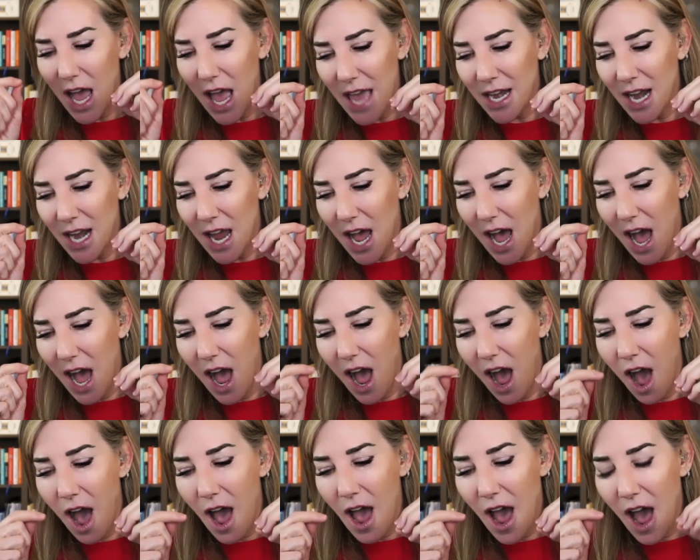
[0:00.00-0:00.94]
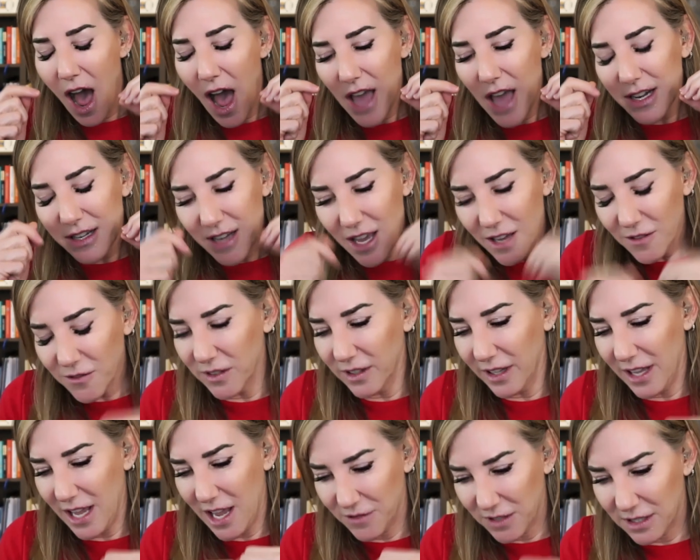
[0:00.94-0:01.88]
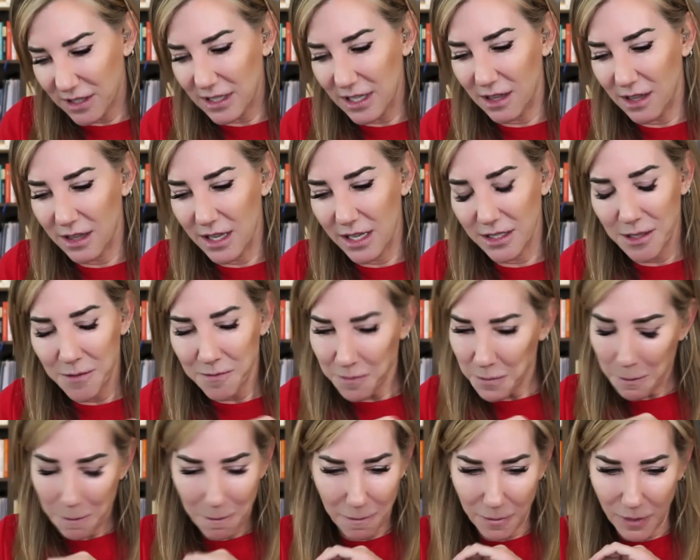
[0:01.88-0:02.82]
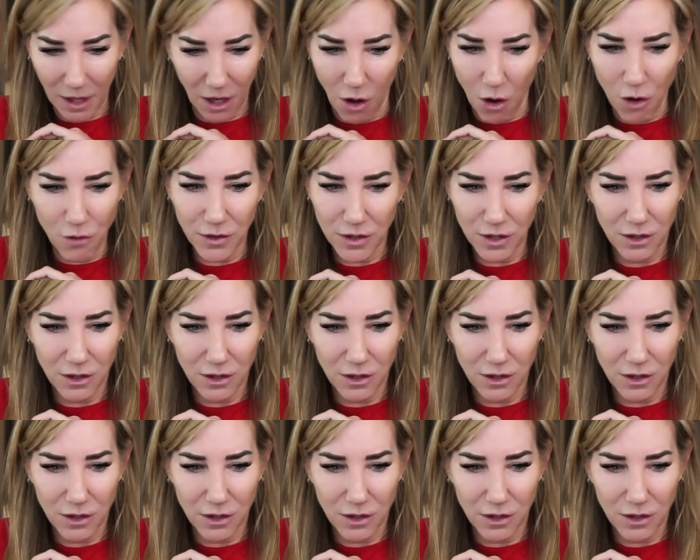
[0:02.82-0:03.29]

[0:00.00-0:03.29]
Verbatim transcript: And I, I definitely have seen this over the